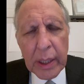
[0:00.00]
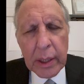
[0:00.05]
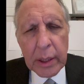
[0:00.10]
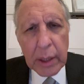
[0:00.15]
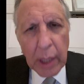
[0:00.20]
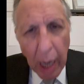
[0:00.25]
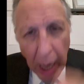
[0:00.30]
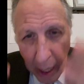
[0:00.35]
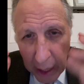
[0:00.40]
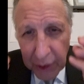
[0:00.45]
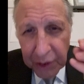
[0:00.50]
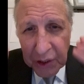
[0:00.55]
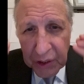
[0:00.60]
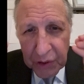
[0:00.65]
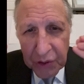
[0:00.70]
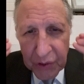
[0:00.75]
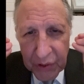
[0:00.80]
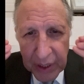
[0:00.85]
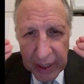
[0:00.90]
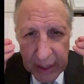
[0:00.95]

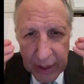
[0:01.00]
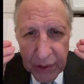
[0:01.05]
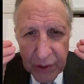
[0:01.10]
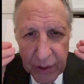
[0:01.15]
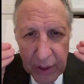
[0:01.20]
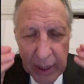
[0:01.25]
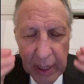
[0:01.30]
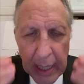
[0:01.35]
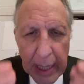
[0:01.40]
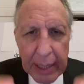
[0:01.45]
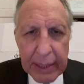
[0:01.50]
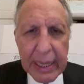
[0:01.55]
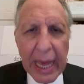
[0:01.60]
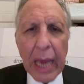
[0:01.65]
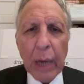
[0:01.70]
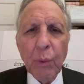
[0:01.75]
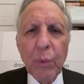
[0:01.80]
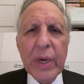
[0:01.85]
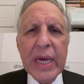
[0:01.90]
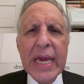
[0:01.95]
consciousness
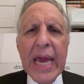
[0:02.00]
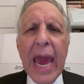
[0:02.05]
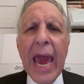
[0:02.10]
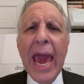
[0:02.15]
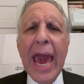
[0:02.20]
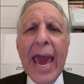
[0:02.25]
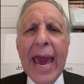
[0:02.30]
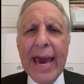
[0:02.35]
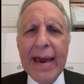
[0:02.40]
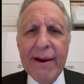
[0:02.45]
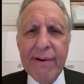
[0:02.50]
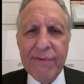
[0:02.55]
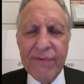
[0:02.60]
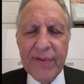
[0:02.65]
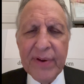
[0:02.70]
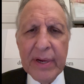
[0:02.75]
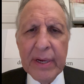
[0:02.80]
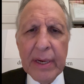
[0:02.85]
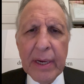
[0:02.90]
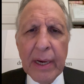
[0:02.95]
that we have
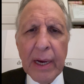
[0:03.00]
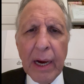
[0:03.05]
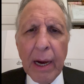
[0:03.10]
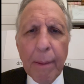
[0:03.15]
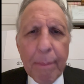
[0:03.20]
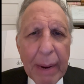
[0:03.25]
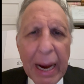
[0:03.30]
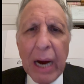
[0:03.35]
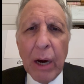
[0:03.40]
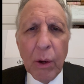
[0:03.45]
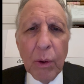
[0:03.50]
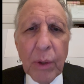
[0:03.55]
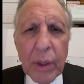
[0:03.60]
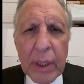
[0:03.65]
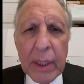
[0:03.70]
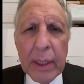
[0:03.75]
about